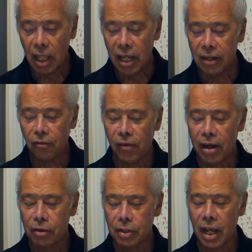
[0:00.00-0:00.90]
In the
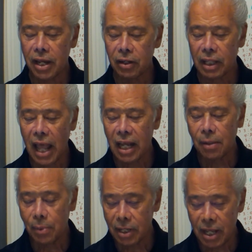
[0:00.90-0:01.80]
very day that
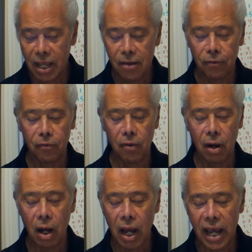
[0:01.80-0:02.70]
Adam and Eve
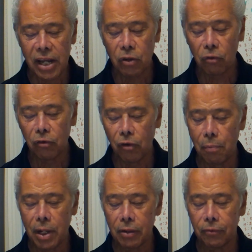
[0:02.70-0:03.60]
ate of the
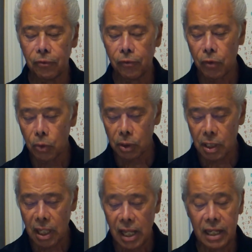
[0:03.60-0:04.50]
forbidden fruit,
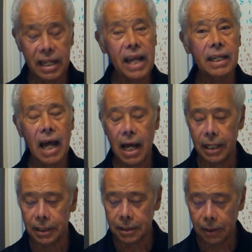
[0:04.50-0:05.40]
they
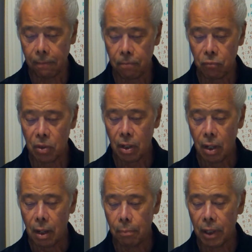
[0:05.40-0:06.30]
died,
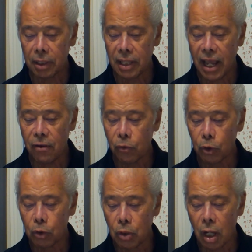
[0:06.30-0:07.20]
but they were
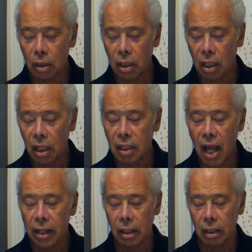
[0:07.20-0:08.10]
not
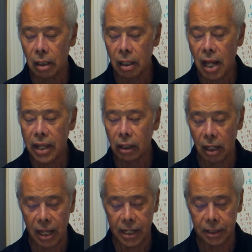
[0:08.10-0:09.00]

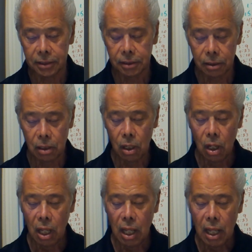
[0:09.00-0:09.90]
annihilated,
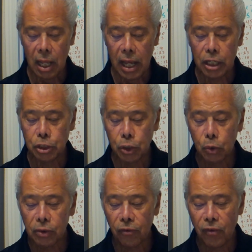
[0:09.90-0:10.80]
as you
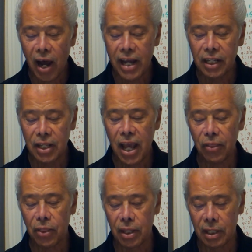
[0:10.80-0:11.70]
define death
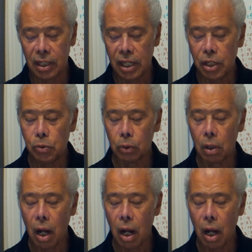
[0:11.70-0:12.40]
in your